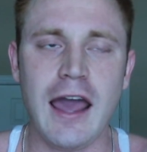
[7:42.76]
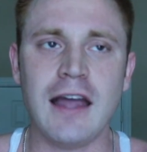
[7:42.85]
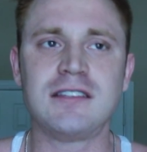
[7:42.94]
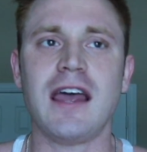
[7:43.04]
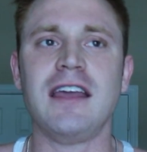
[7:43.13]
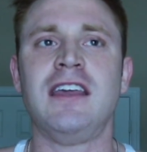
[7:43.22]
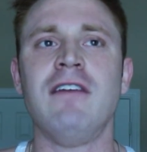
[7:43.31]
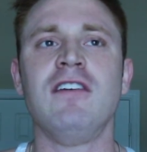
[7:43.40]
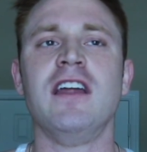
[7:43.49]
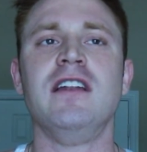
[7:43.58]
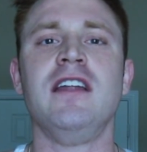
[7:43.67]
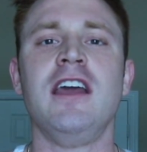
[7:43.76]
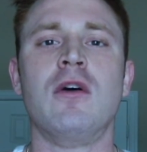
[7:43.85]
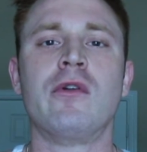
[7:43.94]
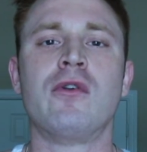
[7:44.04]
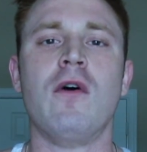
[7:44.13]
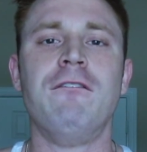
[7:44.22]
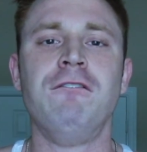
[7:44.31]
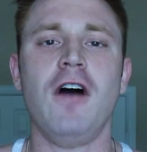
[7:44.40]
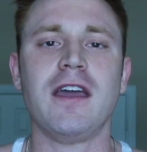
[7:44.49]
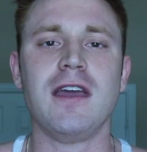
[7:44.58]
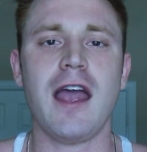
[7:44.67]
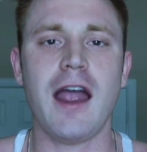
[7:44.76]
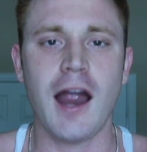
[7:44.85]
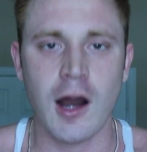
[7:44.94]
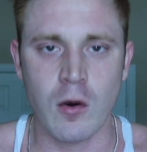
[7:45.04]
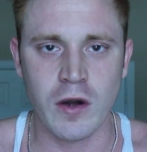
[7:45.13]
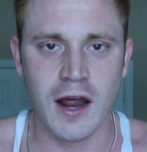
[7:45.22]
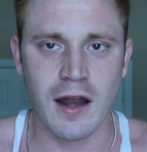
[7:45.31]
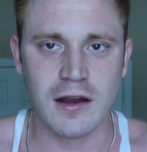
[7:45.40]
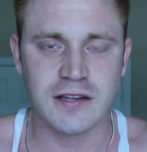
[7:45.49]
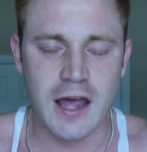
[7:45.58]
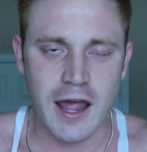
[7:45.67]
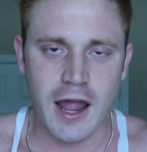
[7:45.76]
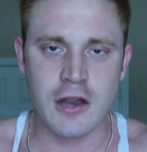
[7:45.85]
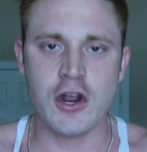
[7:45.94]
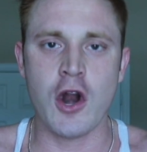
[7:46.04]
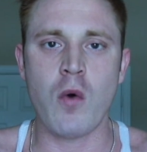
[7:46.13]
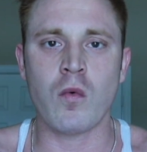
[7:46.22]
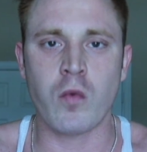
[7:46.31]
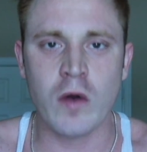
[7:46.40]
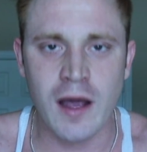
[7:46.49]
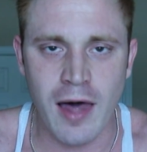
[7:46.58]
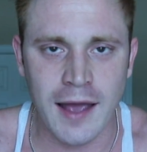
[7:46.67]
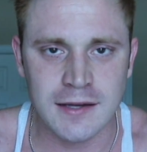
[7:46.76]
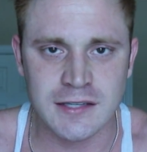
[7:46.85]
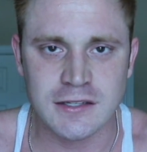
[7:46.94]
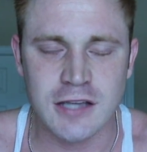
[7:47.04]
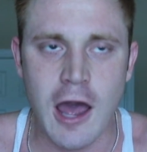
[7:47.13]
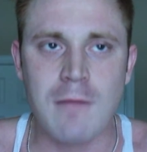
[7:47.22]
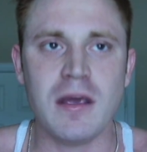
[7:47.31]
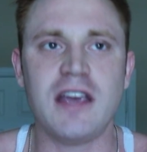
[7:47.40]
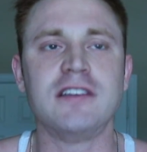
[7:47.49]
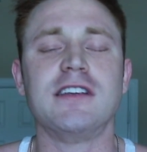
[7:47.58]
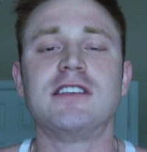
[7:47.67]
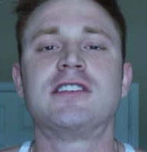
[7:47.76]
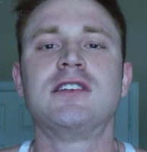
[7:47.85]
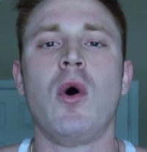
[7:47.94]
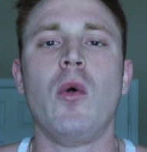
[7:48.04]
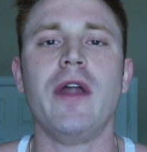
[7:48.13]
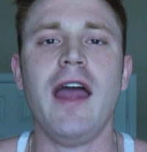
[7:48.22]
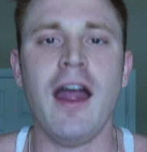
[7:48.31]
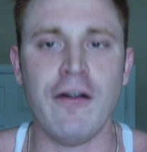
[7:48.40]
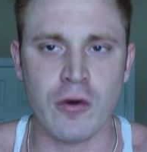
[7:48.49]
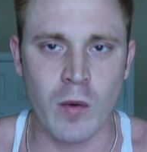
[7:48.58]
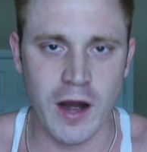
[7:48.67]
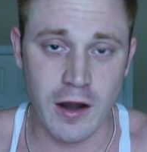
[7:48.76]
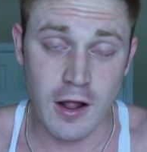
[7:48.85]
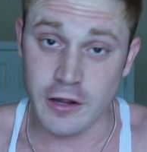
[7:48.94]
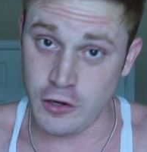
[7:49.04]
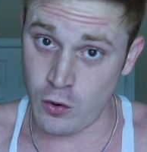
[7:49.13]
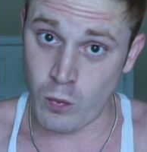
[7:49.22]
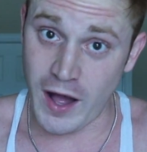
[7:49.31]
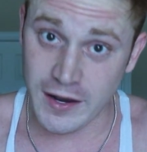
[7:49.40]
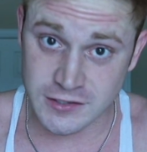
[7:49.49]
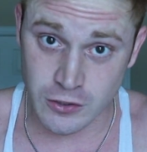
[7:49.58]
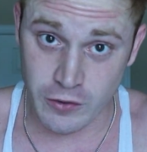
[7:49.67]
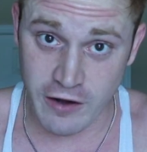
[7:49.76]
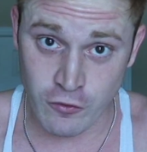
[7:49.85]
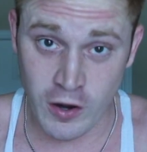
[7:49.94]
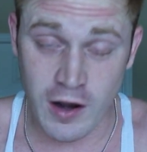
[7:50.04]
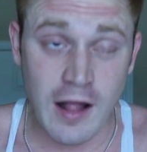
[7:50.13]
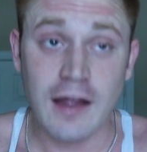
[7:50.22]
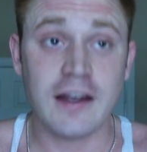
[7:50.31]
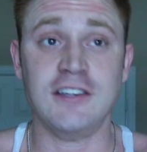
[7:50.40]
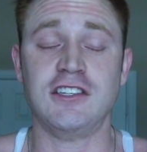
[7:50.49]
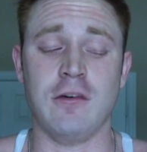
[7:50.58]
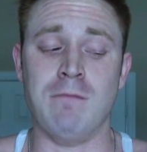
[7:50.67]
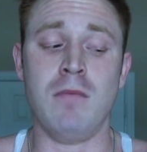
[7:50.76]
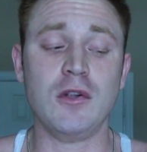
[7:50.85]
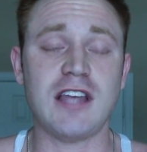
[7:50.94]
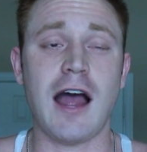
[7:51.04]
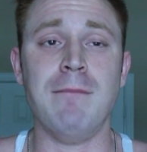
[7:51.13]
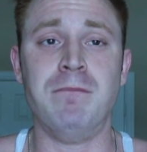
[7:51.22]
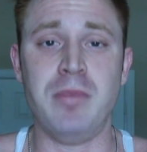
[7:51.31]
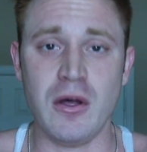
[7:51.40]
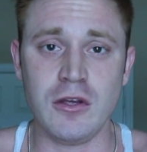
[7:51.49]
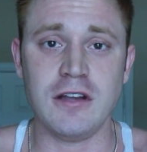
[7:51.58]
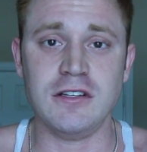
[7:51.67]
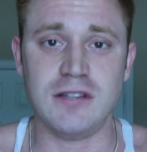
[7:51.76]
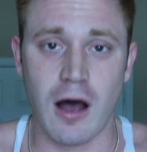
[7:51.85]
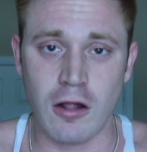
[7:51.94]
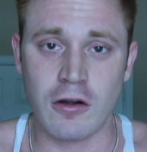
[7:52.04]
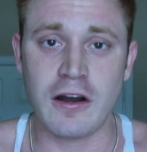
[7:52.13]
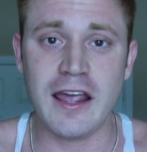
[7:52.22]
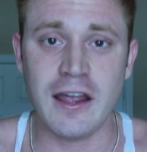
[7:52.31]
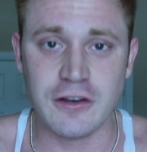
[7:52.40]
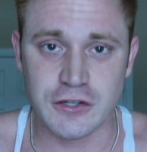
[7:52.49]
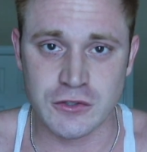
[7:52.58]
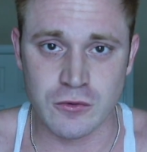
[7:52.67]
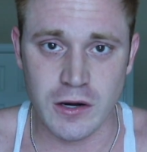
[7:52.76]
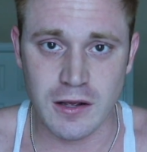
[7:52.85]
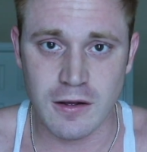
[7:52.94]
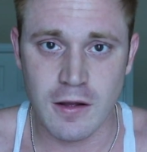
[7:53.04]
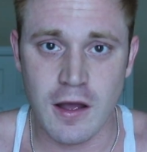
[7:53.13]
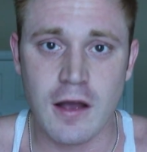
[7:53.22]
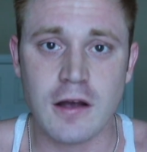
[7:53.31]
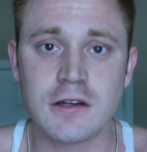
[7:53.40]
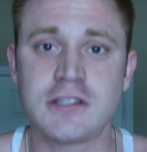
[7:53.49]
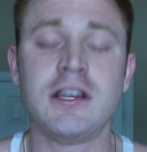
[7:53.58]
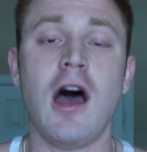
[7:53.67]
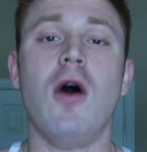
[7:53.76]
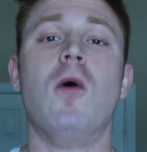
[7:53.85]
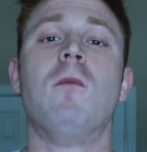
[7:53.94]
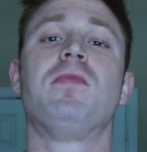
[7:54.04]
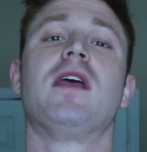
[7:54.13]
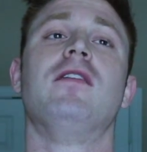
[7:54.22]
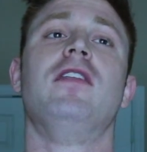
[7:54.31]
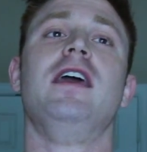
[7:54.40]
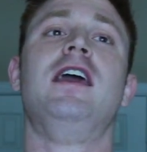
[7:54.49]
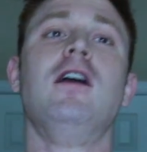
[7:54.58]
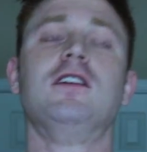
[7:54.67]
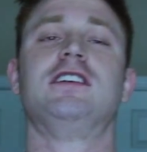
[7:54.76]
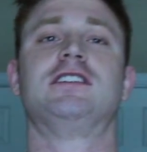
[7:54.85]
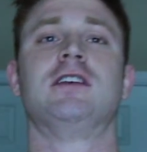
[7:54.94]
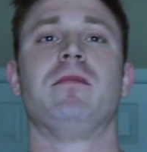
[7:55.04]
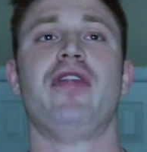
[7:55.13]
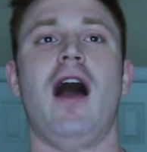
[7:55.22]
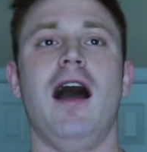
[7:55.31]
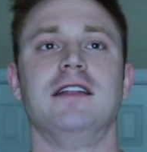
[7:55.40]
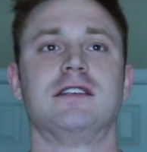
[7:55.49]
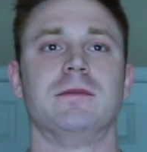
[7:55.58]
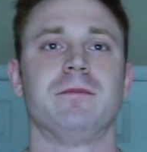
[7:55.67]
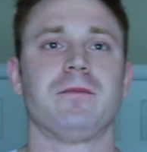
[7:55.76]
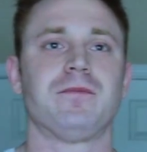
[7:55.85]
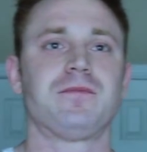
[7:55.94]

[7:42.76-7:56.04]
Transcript: It's like giving a needle to a fucking heroin addict. And you don't realize this because it's sold everywhere. You know why it's sold everywhere? Because it's a multi-billion dollar industry. So here's just some thoughts.